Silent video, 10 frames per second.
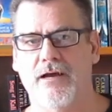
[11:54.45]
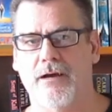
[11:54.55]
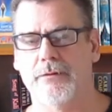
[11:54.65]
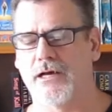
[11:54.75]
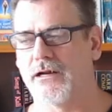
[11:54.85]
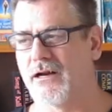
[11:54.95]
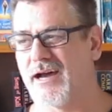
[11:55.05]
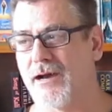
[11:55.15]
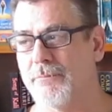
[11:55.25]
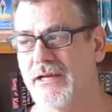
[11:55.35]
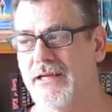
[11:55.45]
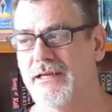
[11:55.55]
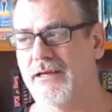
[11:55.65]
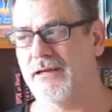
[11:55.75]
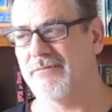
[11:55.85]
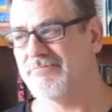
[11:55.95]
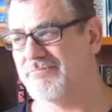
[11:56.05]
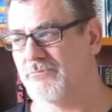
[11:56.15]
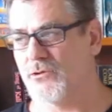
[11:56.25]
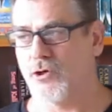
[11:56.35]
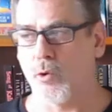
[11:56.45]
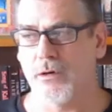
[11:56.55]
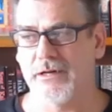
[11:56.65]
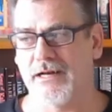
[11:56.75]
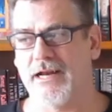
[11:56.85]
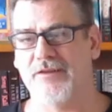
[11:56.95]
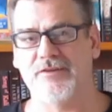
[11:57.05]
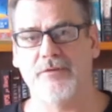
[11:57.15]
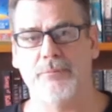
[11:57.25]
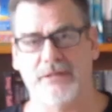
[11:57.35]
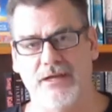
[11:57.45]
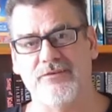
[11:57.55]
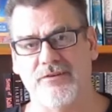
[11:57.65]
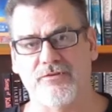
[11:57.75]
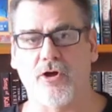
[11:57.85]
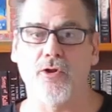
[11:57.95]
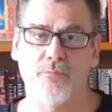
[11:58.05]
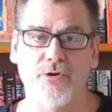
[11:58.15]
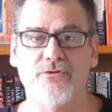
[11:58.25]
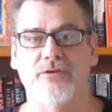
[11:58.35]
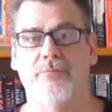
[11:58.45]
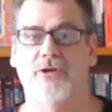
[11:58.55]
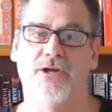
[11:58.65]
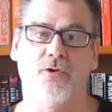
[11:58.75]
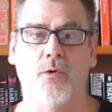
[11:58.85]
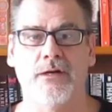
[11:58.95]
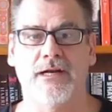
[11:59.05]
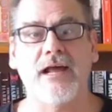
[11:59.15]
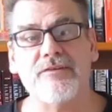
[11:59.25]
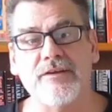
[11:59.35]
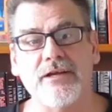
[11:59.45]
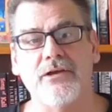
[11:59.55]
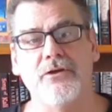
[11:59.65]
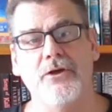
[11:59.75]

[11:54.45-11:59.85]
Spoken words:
I mean, I don't know how many would call it a classic, but yes, it's an old book, so I'm going to call it classic.